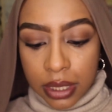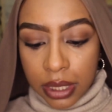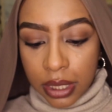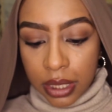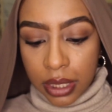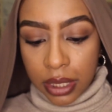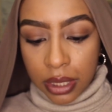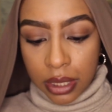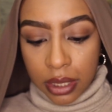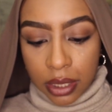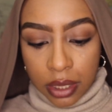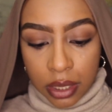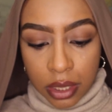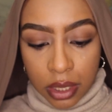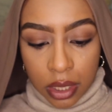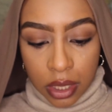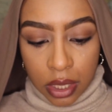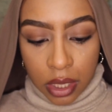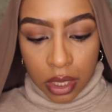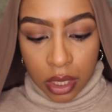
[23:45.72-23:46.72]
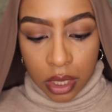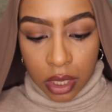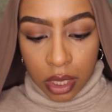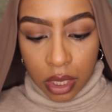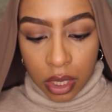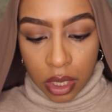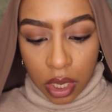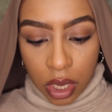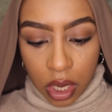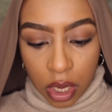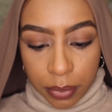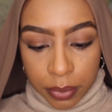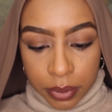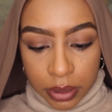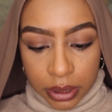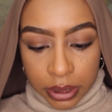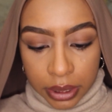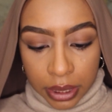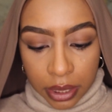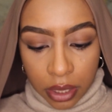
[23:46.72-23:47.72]
The Urban
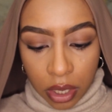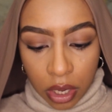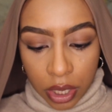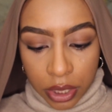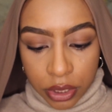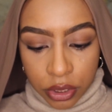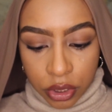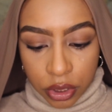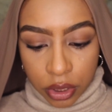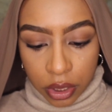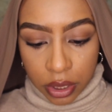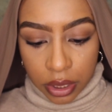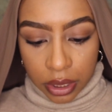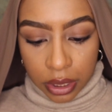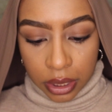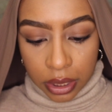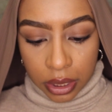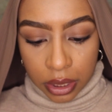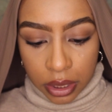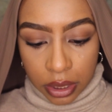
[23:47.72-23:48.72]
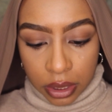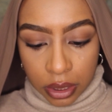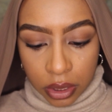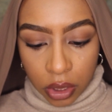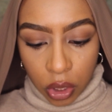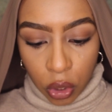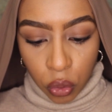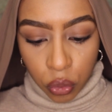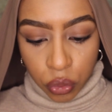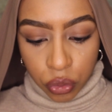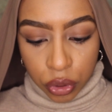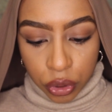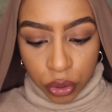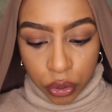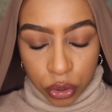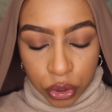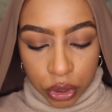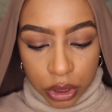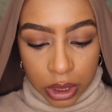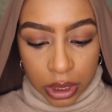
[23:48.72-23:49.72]
Decay High Shine Ultra
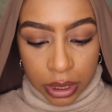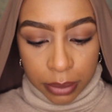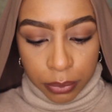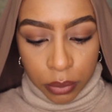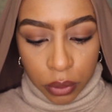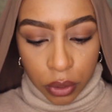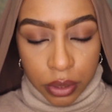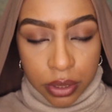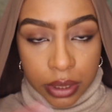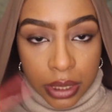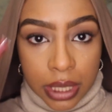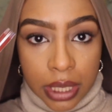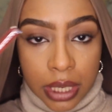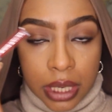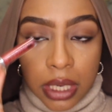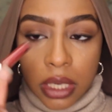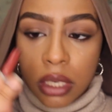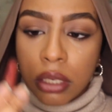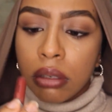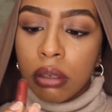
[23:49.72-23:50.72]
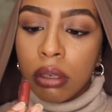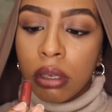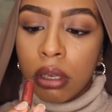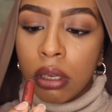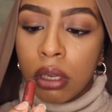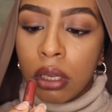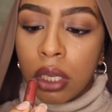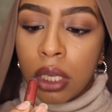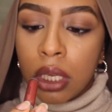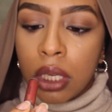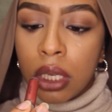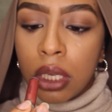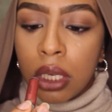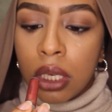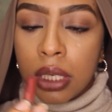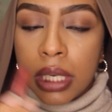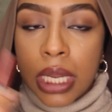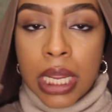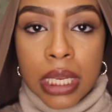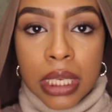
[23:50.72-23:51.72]
Cushion Lip Gloss in
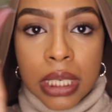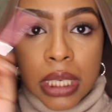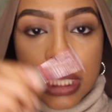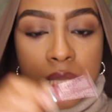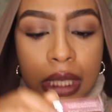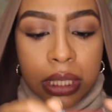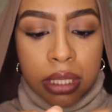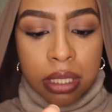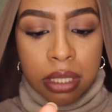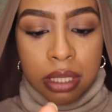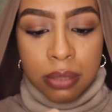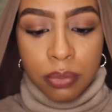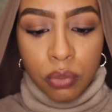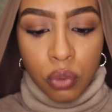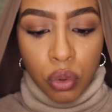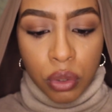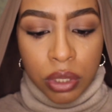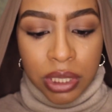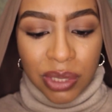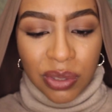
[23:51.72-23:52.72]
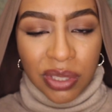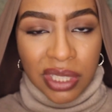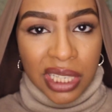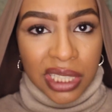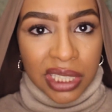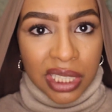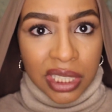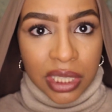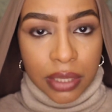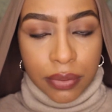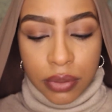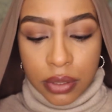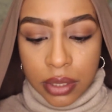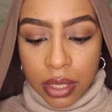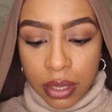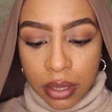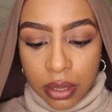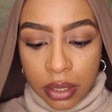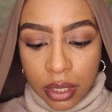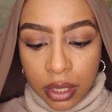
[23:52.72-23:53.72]
Naked. This is small because it's like a gift
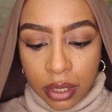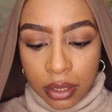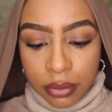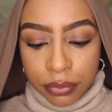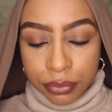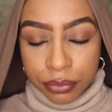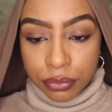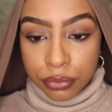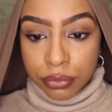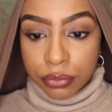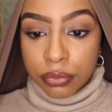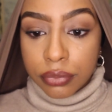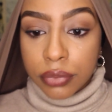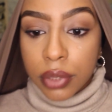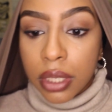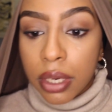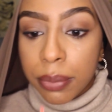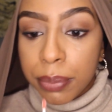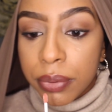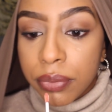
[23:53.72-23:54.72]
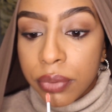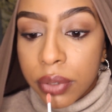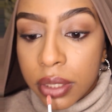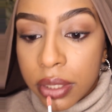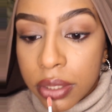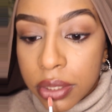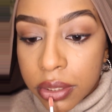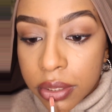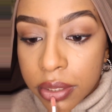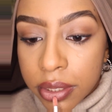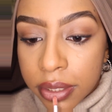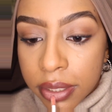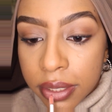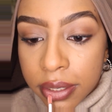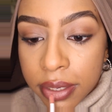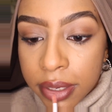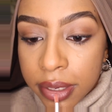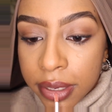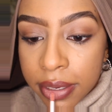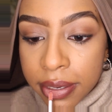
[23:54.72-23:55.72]
set thing, and I've been really enjoying
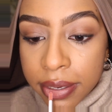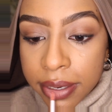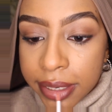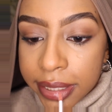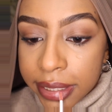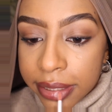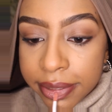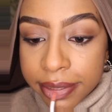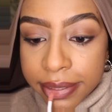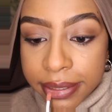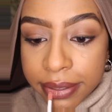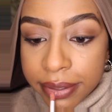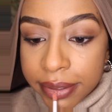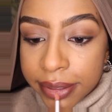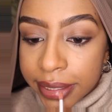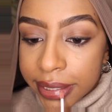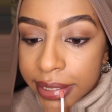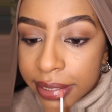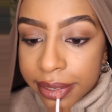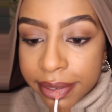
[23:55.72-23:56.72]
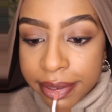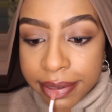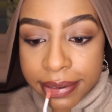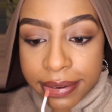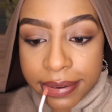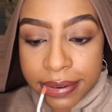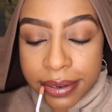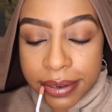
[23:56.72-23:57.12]
it. I just put it over the top.